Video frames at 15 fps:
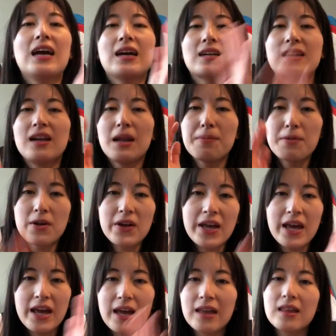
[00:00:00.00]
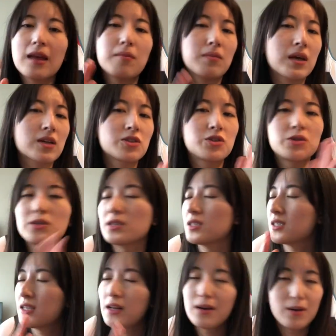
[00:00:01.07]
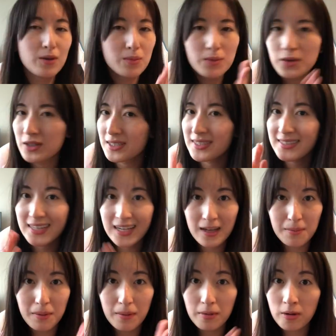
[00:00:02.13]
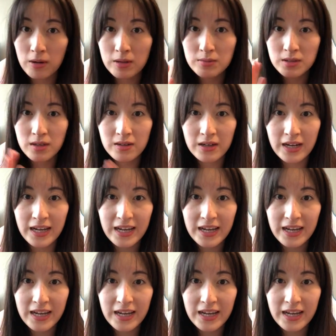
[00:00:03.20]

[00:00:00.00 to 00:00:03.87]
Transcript: clap your hand and make sure no more sticky bubble gums on your